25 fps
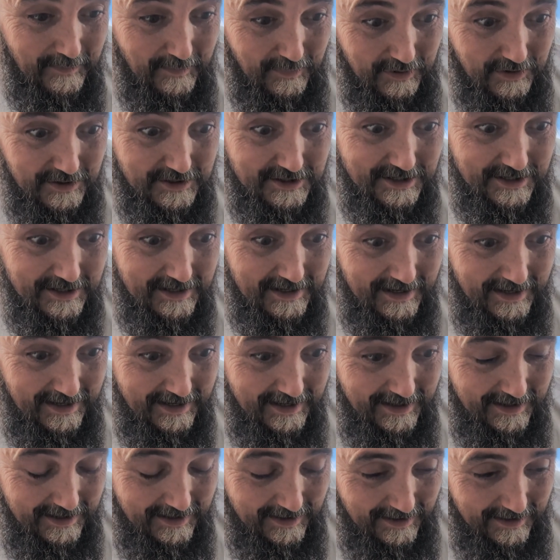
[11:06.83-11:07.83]
pushing
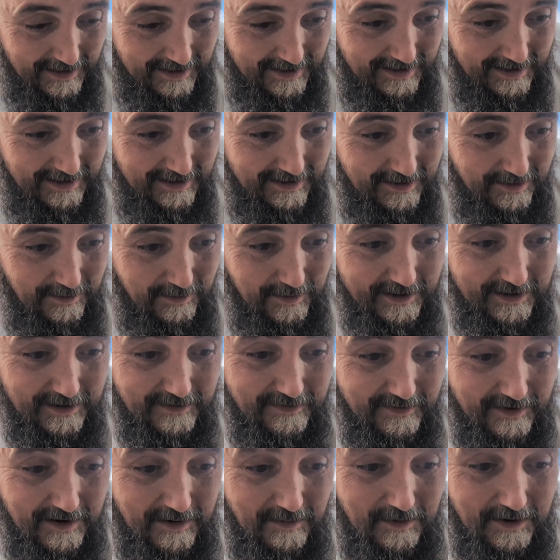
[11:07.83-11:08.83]
with the
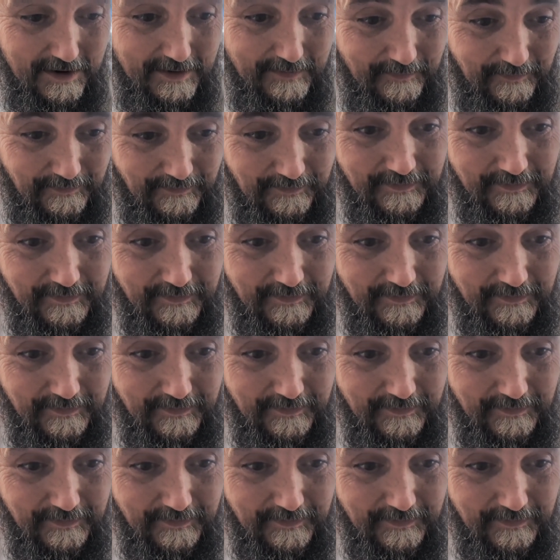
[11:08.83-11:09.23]
front one,